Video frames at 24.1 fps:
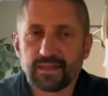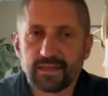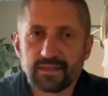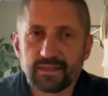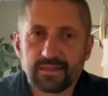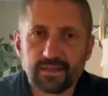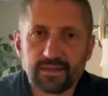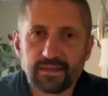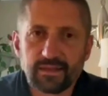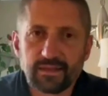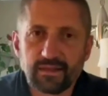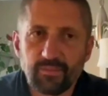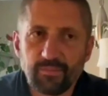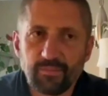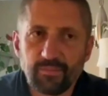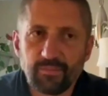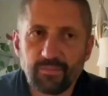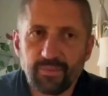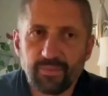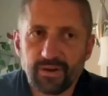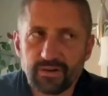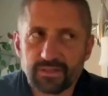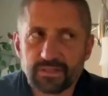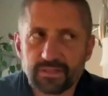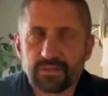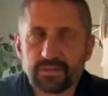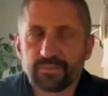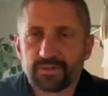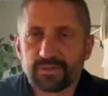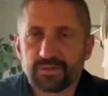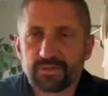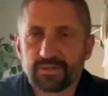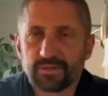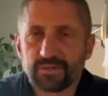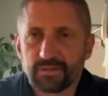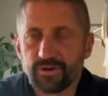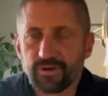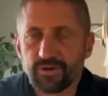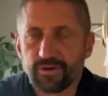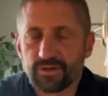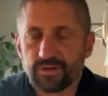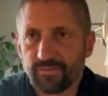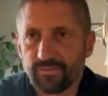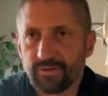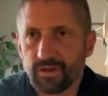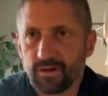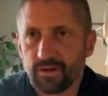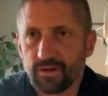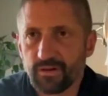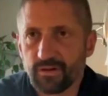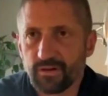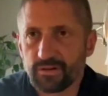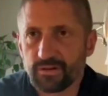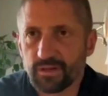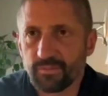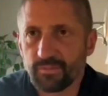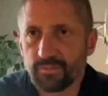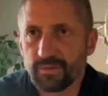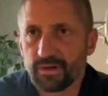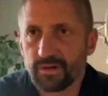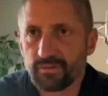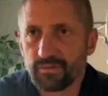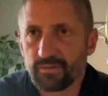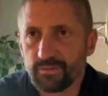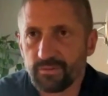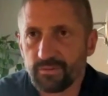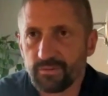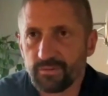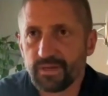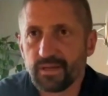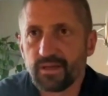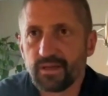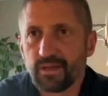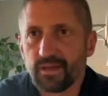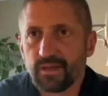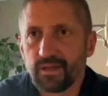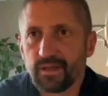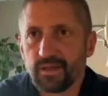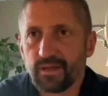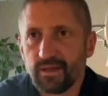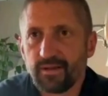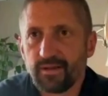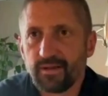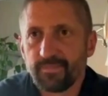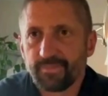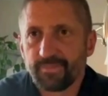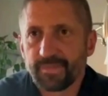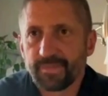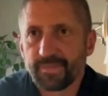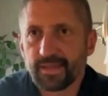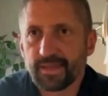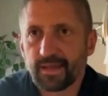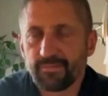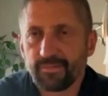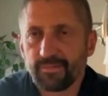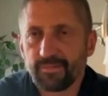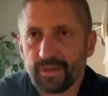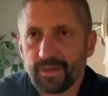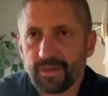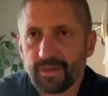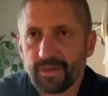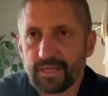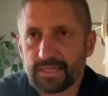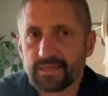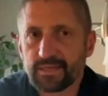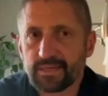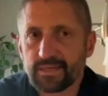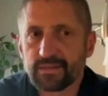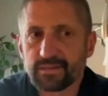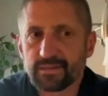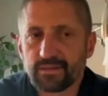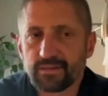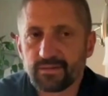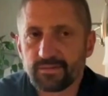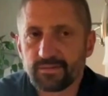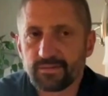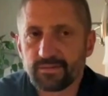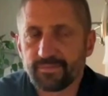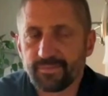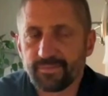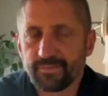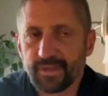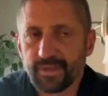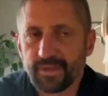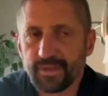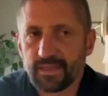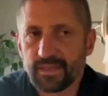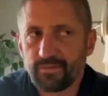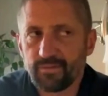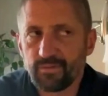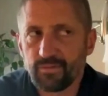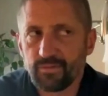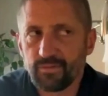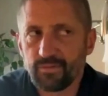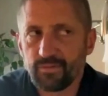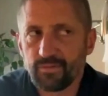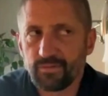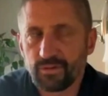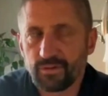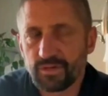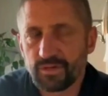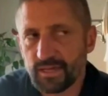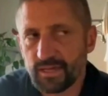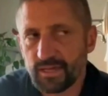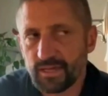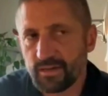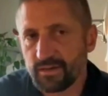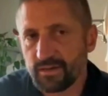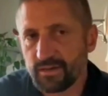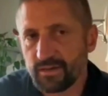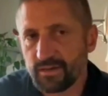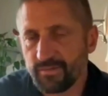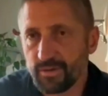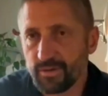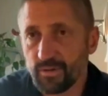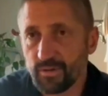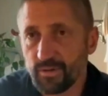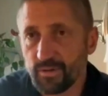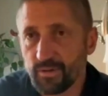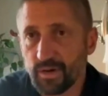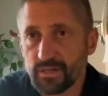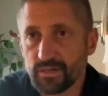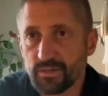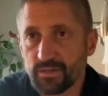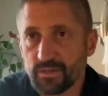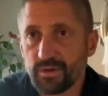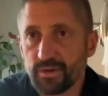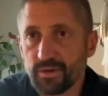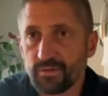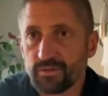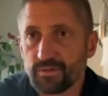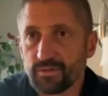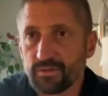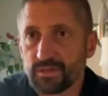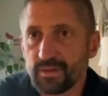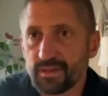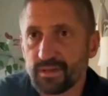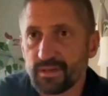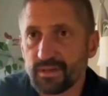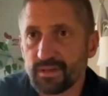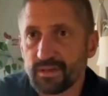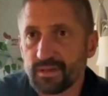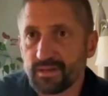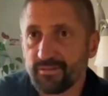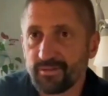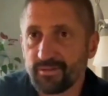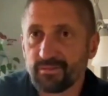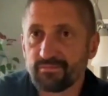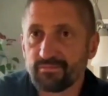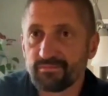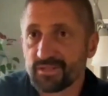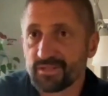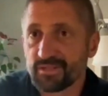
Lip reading: think that nut butter, some version of nut or some butter would be kind of the basis. So I think if you could take it in a different direction, but it would just be a different